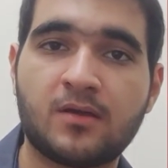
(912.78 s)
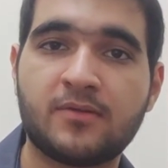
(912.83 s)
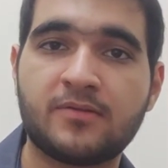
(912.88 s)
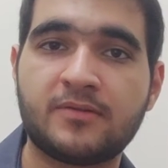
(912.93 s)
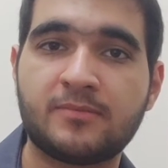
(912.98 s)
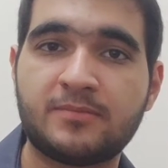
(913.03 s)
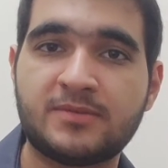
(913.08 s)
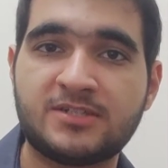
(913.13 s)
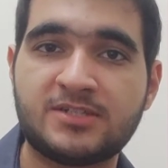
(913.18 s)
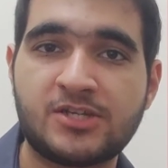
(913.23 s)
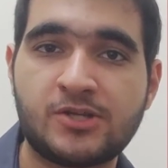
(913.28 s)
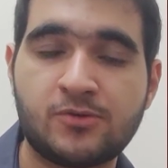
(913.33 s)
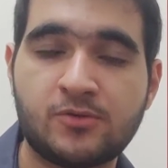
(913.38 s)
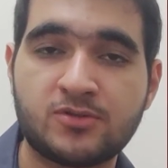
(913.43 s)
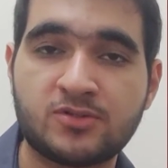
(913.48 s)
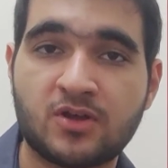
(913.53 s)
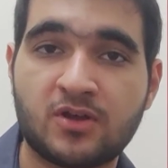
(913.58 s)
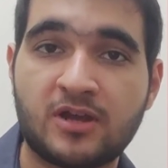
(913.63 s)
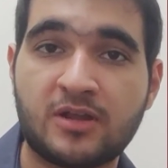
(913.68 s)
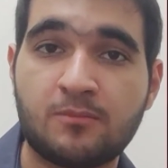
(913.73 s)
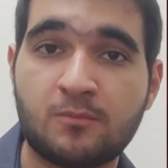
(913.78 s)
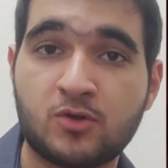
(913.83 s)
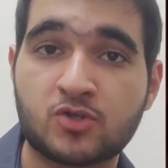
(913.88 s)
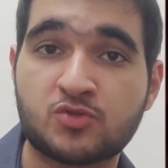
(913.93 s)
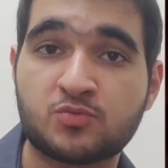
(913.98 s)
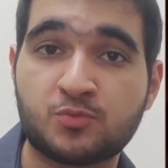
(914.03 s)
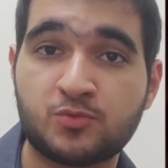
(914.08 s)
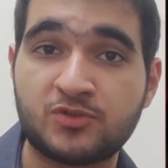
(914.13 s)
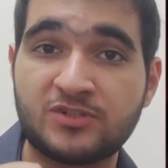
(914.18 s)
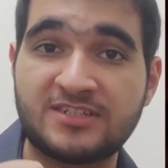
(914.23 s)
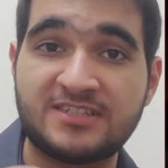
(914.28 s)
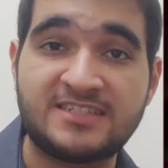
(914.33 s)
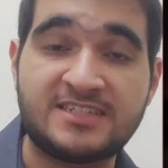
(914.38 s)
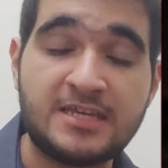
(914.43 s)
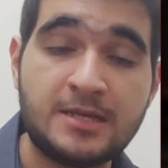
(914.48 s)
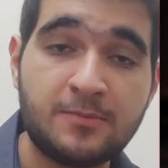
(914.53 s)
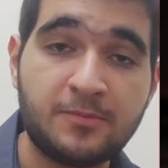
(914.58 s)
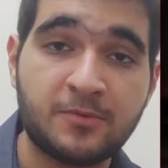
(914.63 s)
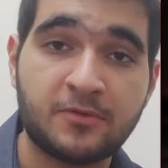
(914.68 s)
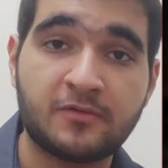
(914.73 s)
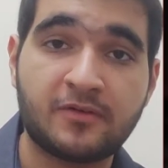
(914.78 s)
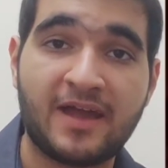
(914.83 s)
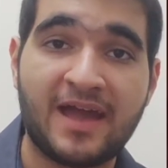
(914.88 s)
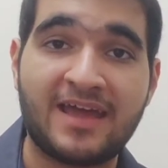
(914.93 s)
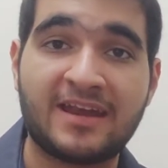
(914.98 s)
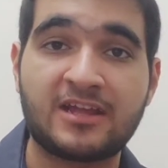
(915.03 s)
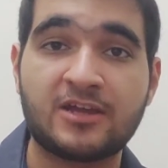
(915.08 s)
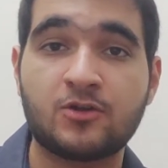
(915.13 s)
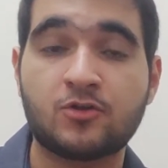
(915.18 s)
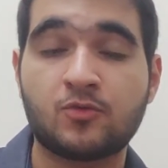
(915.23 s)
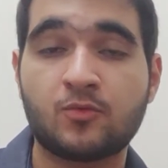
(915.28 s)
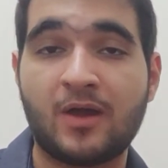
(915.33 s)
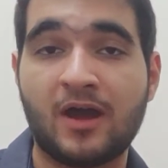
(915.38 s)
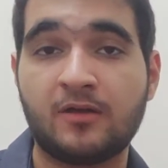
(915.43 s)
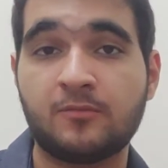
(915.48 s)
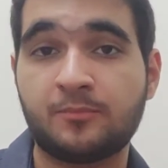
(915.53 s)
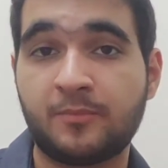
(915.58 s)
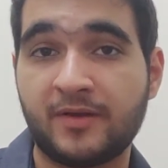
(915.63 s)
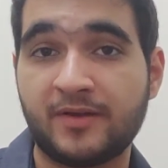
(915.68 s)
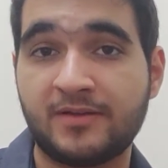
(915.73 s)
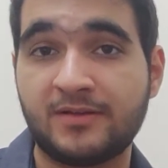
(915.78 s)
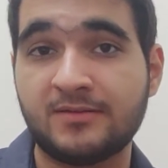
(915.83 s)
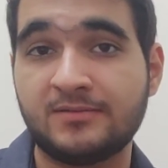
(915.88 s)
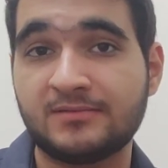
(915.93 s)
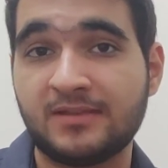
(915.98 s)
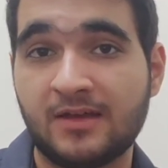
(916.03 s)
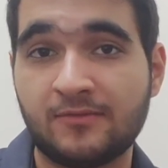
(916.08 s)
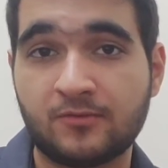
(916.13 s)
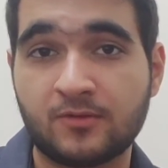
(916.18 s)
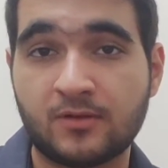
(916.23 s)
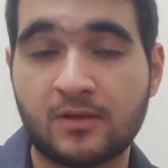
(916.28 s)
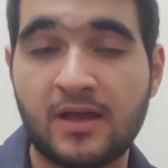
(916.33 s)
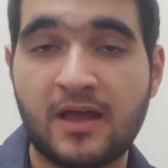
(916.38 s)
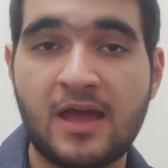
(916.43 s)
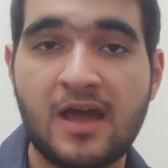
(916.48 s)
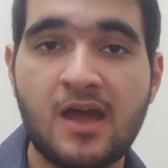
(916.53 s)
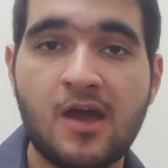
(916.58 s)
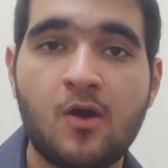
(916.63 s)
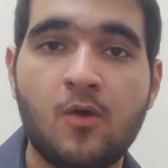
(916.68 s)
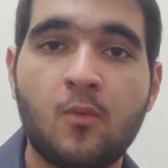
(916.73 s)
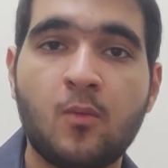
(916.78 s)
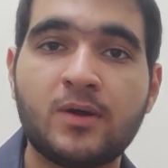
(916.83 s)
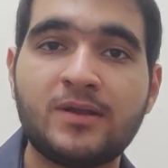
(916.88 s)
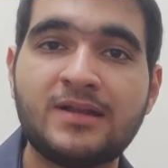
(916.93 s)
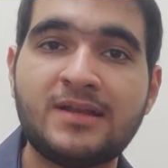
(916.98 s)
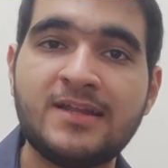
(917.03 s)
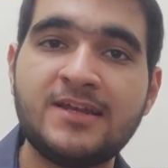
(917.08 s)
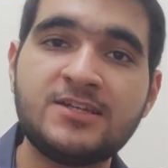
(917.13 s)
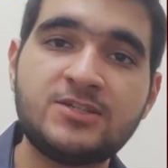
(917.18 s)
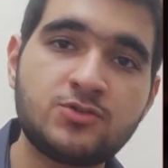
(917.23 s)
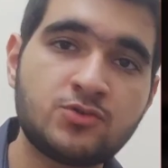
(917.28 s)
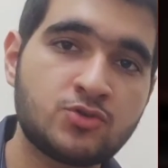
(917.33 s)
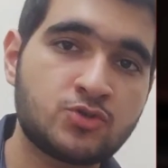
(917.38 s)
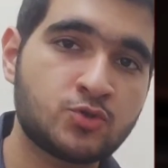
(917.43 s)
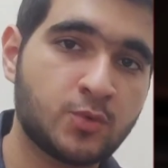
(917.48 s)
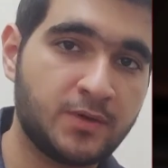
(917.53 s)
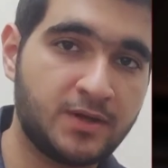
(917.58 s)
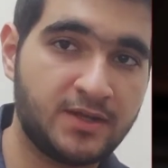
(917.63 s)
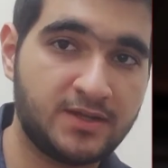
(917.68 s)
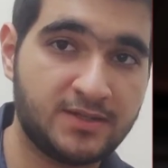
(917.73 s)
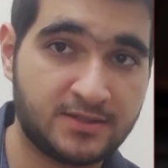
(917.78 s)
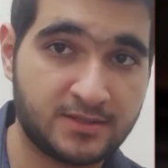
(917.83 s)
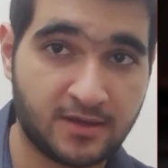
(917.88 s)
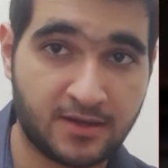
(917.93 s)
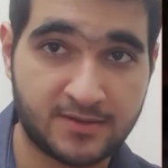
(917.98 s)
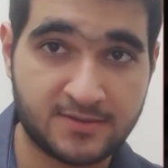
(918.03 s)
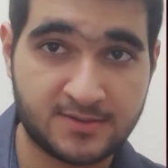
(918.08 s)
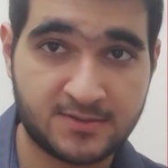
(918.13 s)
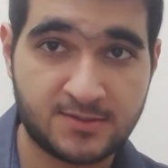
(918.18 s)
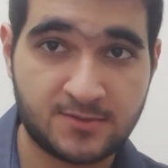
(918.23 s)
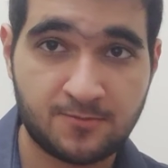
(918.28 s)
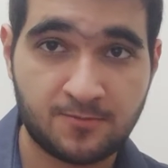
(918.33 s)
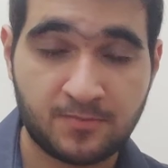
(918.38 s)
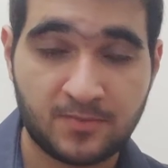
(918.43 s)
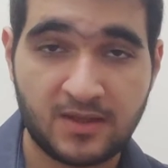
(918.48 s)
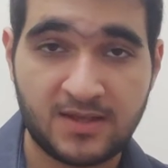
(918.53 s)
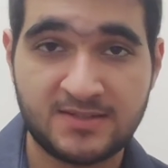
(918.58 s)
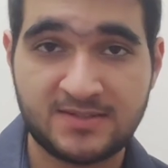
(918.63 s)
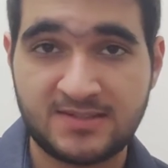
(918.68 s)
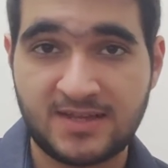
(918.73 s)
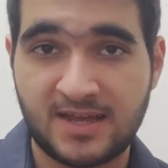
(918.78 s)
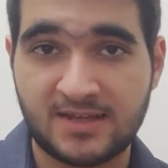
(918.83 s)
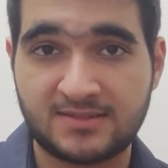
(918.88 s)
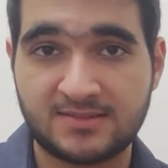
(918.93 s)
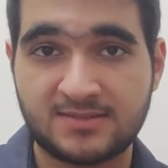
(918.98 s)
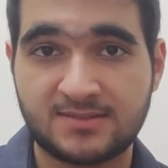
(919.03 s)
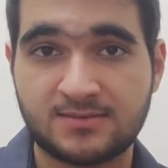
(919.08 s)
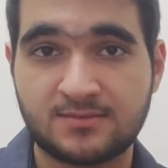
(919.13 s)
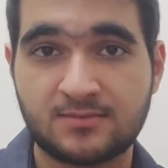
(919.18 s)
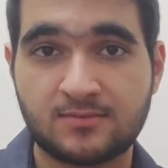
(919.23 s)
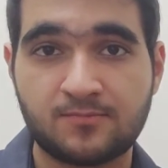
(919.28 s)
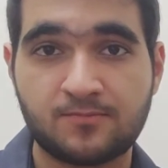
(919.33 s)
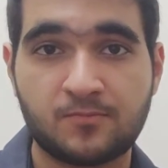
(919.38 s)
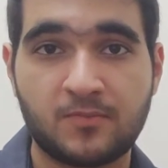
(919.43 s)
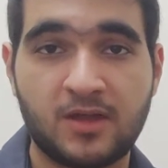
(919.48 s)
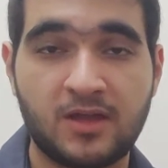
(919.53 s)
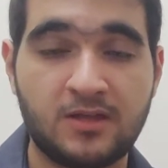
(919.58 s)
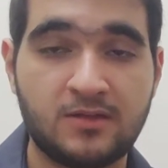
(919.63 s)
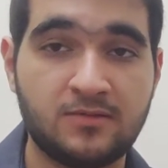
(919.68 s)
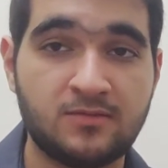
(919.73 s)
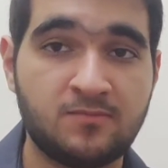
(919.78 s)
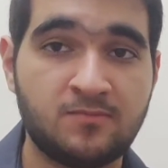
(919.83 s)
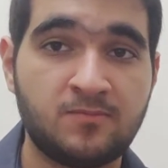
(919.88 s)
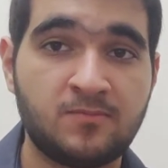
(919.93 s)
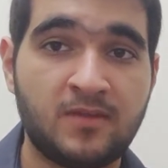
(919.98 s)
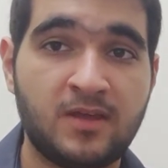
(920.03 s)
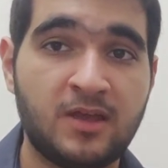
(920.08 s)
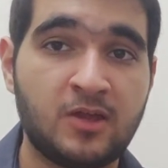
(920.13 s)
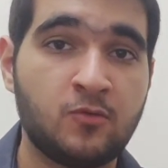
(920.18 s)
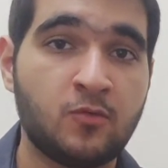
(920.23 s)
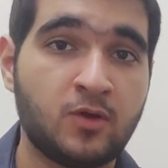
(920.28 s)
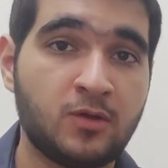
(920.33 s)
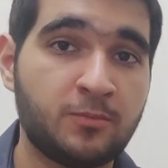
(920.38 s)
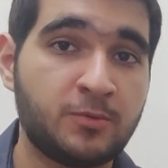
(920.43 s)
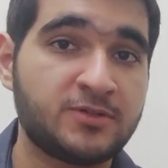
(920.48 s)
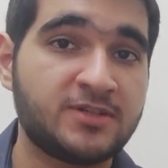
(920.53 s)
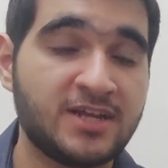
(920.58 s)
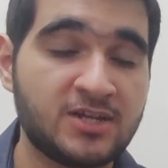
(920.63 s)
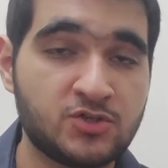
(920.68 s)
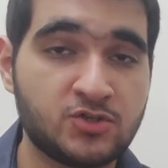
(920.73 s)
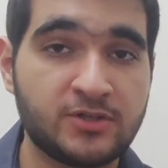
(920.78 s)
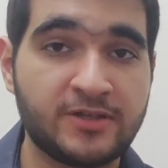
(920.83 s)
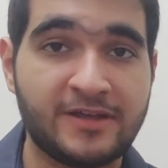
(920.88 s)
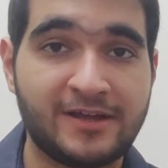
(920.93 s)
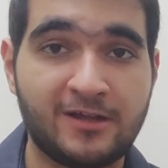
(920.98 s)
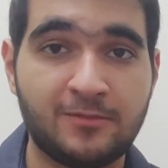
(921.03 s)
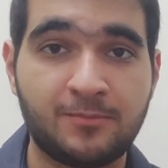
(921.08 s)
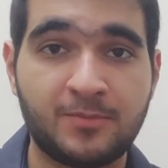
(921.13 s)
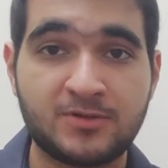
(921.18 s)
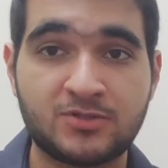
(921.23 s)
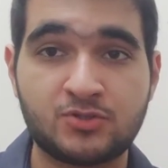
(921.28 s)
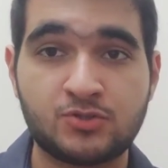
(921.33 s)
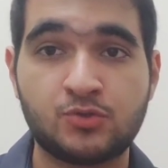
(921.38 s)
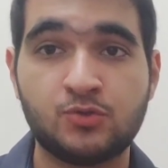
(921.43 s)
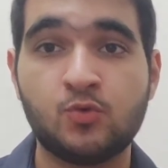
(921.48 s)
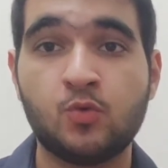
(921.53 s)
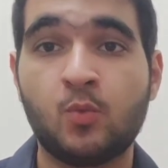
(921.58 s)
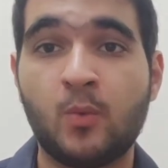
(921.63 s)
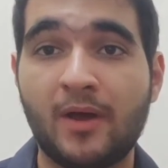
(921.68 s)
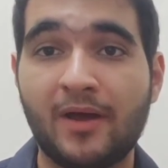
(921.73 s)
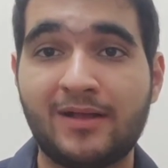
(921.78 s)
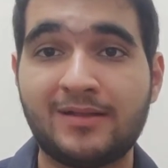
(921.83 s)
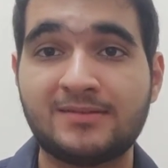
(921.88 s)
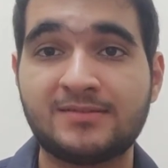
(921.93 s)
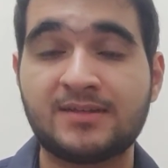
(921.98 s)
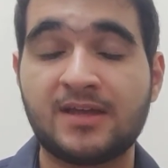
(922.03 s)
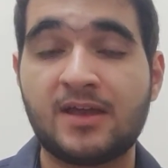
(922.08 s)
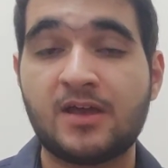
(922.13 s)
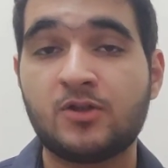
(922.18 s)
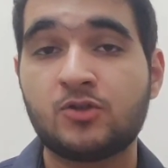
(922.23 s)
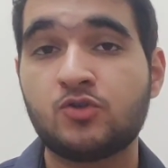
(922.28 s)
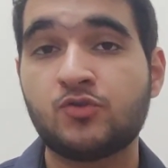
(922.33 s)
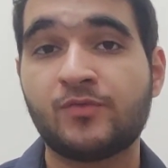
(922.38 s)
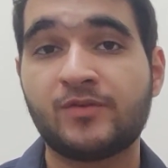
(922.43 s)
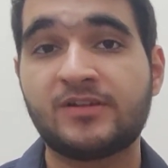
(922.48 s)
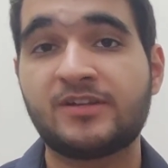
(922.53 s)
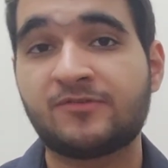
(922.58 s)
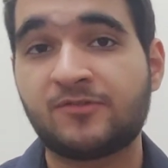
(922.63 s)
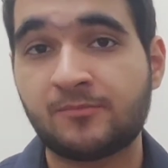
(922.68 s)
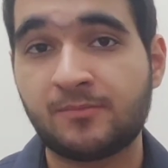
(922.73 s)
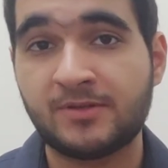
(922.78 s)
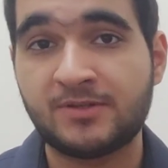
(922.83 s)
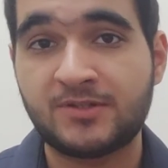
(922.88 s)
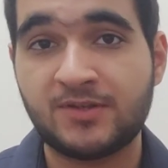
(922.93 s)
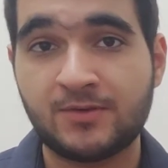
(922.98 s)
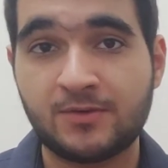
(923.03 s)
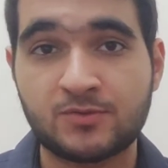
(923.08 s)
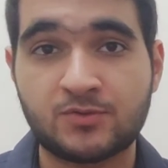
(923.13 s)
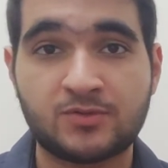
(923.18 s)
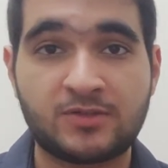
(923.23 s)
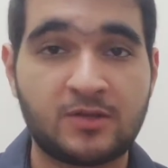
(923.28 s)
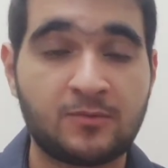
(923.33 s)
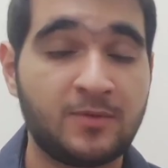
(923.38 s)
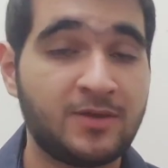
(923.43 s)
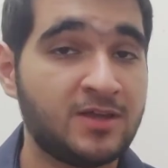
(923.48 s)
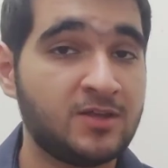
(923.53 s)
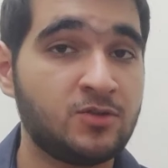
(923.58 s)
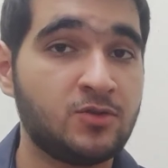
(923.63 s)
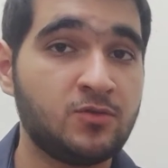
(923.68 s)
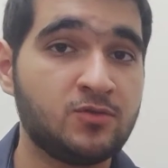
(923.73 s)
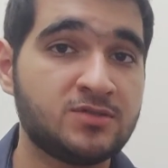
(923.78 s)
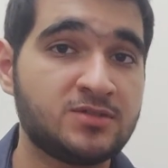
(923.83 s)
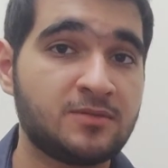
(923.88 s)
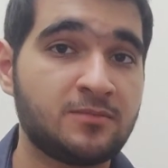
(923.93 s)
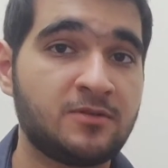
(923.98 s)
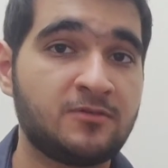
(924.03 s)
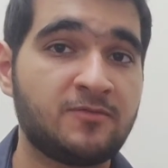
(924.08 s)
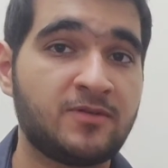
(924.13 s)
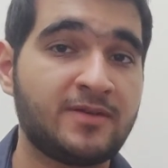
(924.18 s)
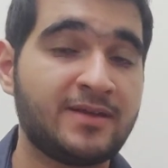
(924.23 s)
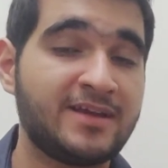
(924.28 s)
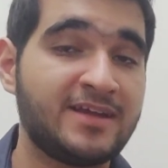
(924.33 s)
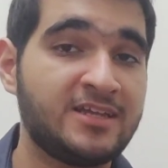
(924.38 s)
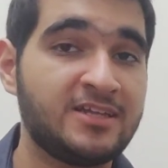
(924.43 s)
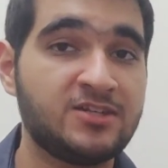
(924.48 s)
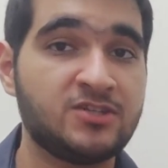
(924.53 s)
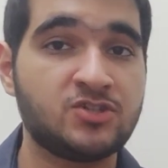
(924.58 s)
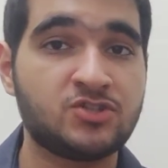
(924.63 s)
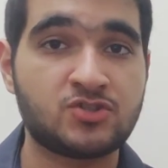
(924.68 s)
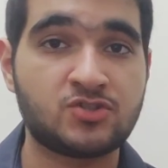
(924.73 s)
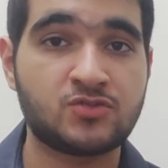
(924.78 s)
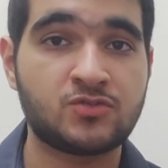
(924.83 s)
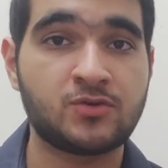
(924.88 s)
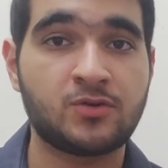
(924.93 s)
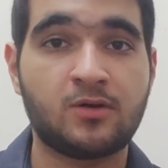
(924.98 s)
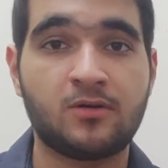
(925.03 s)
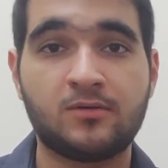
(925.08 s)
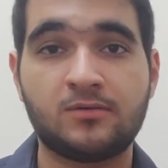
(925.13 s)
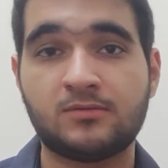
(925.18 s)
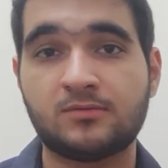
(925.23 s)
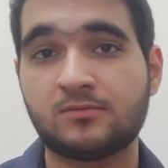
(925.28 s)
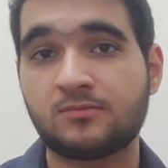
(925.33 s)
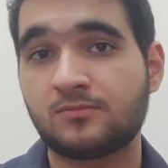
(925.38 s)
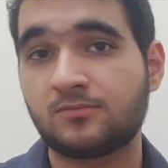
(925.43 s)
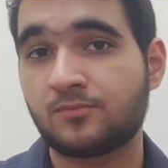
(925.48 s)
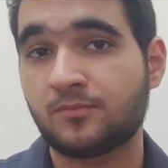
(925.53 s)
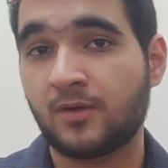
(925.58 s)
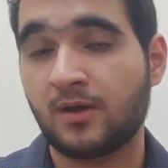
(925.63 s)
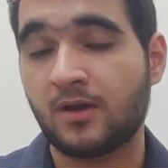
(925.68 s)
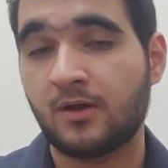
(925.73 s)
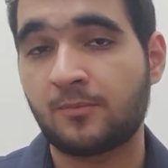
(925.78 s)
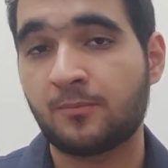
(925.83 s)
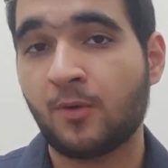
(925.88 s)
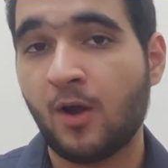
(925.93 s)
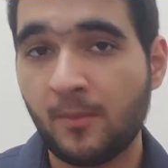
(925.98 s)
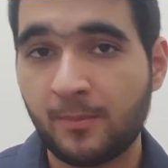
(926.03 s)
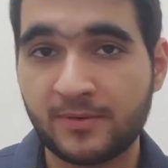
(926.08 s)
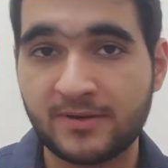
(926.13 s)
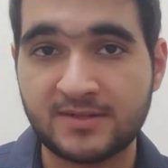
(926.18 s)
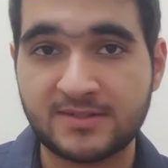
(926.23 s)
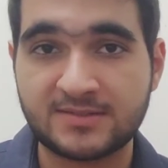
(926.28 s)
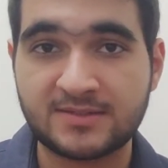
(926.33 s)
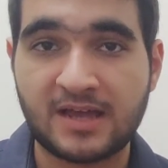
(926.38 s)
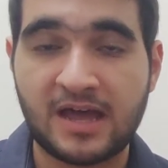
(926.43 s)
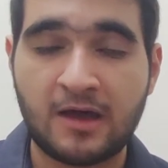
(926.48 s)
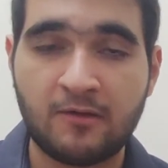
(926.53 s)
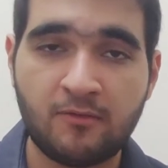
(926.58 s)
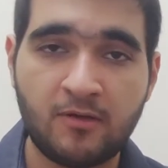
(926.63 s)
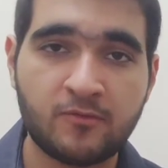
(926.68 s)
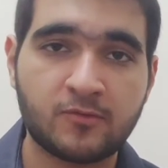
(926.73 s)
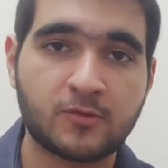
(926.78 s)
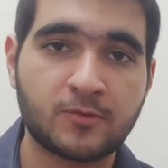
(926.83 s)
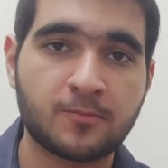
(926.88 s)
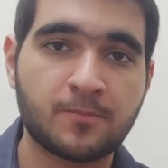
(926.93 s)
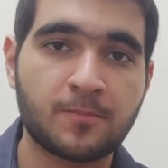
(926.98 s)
the materials on a much more deeper and a groundbreaking level. What laser joining does is, yes, it will potentially help us to weld two very different materials so that we can use them in very industrial properties. However,